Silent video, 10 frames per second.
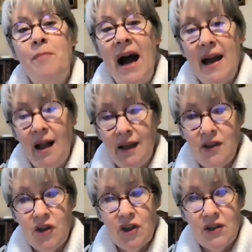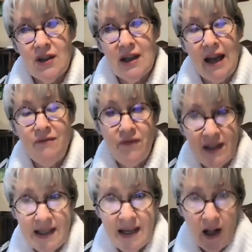a biologist and
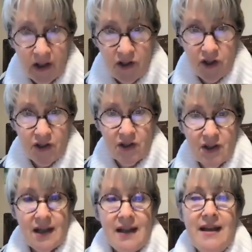physiologist